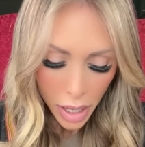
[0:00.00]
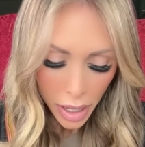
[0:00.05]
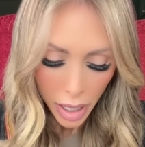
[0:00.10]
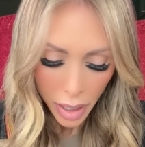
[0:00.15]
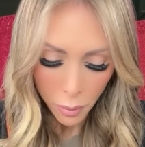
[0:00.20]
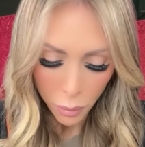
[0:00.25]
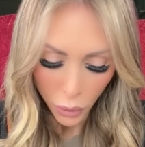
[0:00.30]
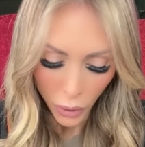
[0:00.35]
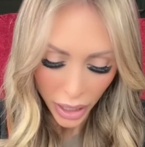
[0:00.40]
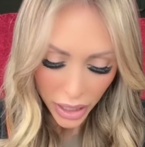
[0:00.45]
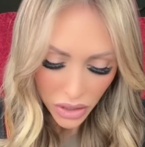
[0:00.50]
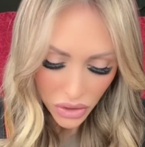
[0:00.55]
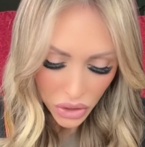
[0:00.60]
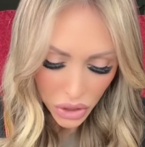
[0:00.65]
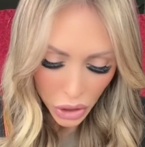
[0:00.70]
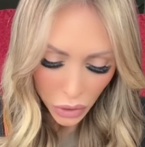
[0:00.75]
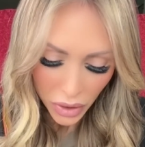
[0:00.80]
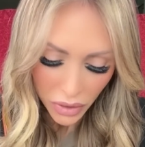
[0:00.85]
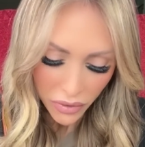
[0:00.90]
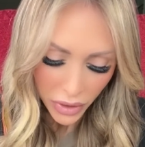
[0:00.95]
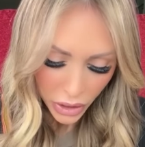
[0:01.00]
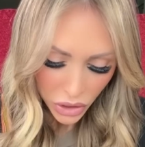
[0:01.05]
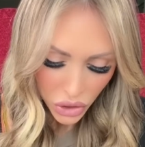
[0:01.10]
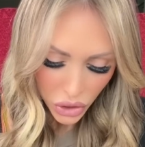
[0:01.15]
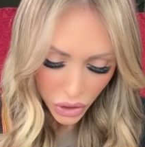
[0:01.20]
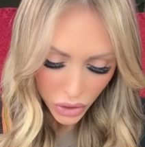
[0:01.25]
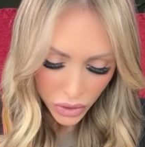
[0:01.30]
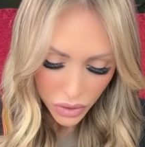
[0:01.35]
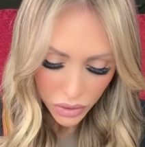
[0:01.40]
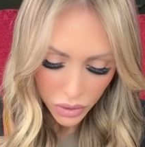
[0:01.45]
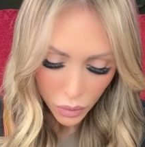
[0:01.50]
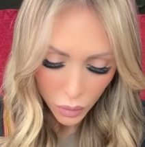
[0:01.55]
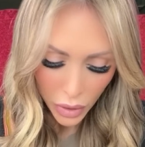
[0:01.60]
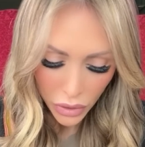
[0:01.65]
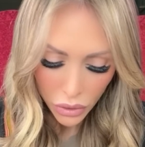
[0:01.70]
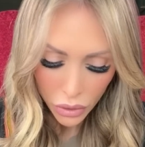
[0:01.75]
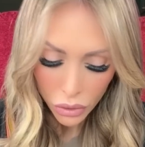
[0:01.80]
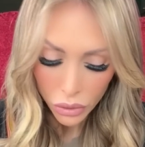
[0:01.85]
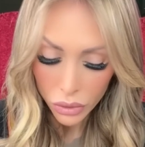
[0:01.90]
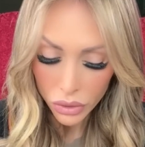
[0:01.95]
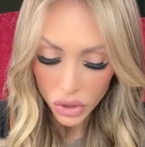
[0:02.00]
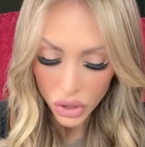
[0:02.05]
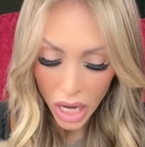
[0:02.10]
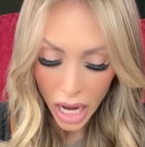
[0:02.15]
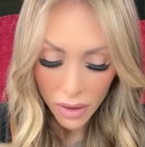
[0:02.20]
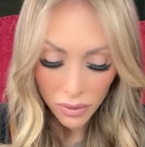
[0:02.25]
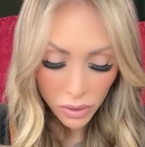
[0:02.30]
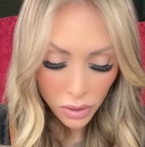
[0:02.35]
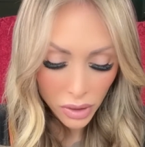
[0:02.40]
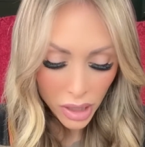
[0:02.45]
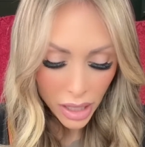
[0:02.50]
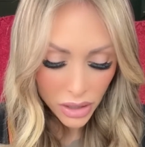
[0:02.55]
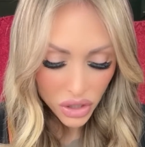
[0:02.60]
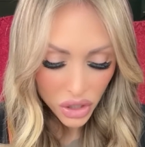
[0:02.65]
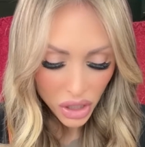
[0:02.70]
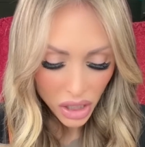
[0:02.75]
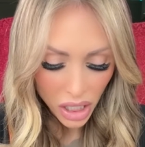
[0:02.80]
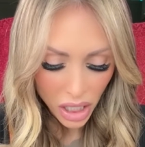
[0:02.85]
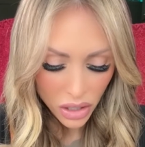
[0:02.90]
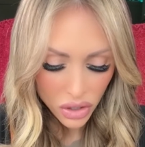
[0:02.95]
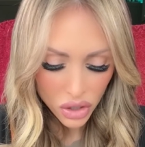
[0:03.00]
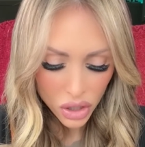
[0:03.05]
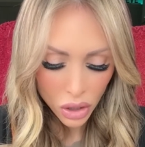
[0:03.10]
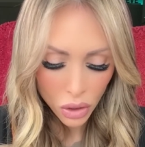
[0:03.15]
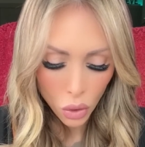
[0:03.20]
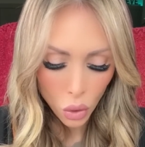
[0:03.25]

embrace new adventures, whether through travel, education,